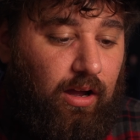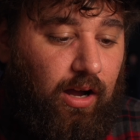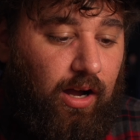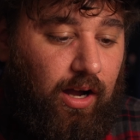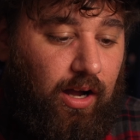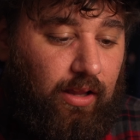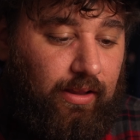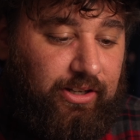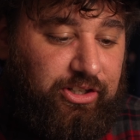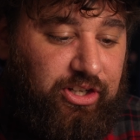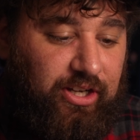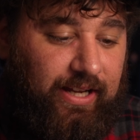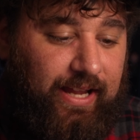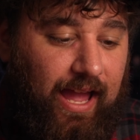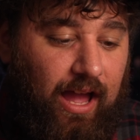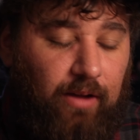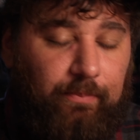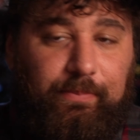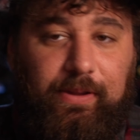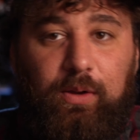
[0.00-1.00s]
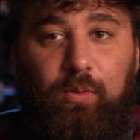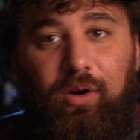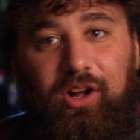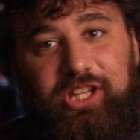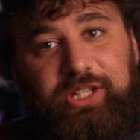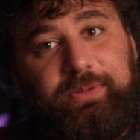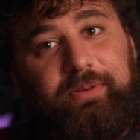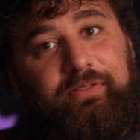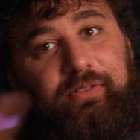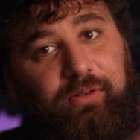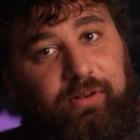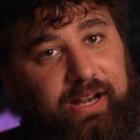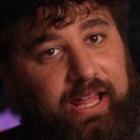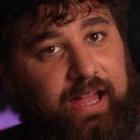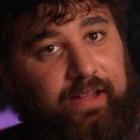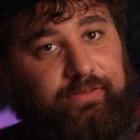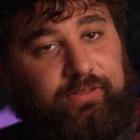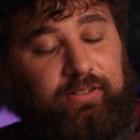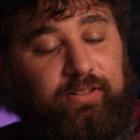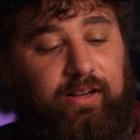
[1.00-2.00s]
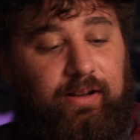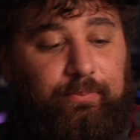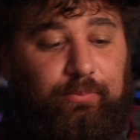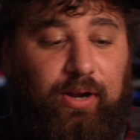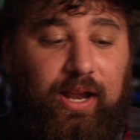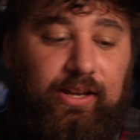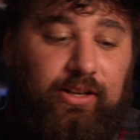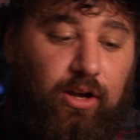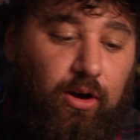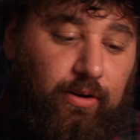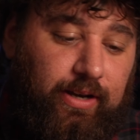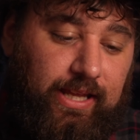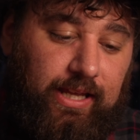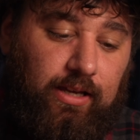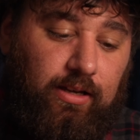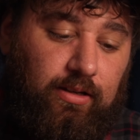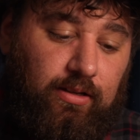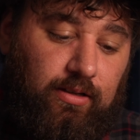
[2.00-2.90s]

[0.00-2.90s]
Let's check out B1's before and after. And Brandoni.